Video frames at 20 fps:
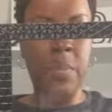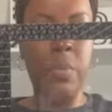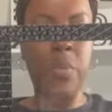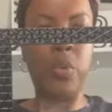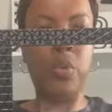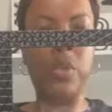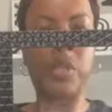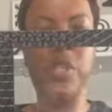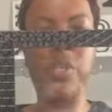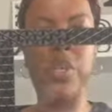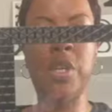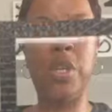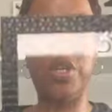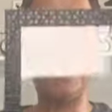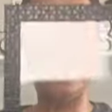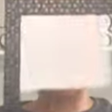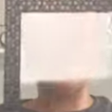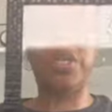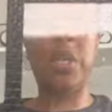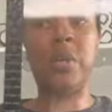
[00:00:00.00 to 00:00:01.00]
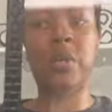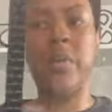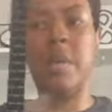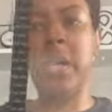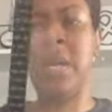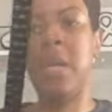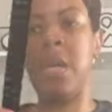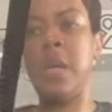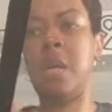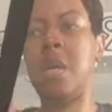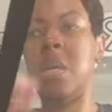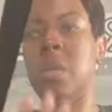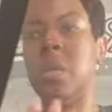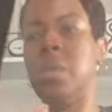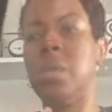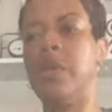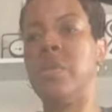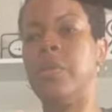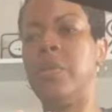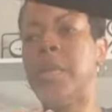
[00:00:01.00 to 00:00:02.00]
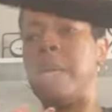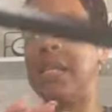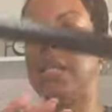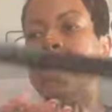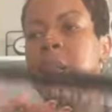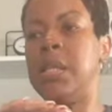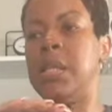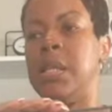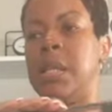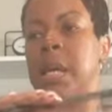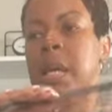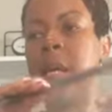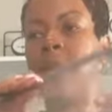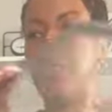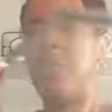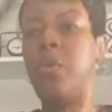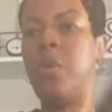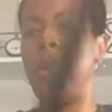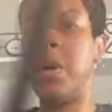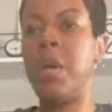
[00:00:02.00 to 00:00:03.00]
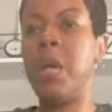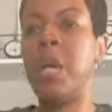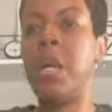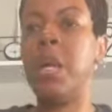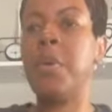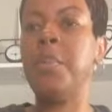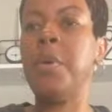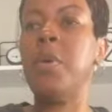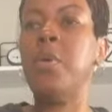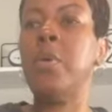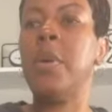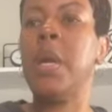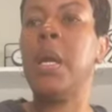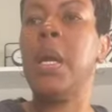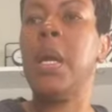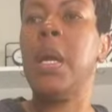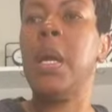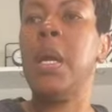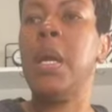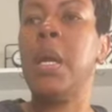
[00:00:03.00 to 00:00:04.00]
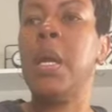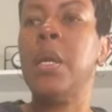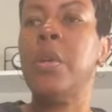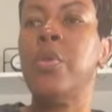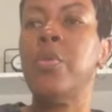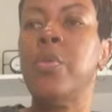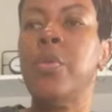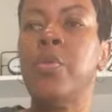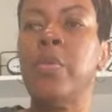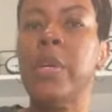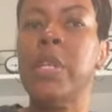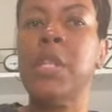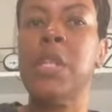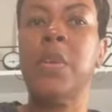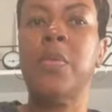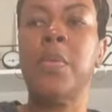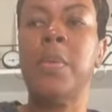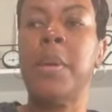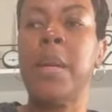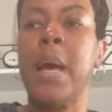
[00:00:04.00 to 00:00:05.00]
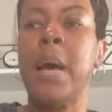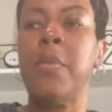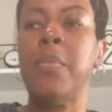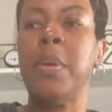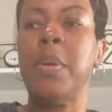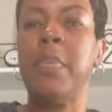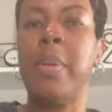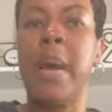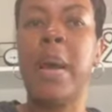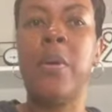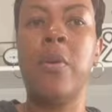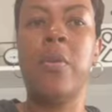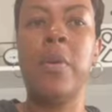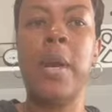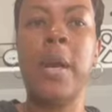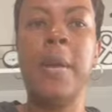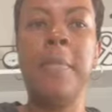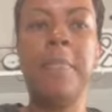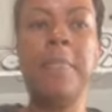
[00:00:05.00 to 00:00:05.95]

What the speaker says: more security, okay? So that's the second one. And I'm going to go ahead and do the rest of them and I'll be back, okay?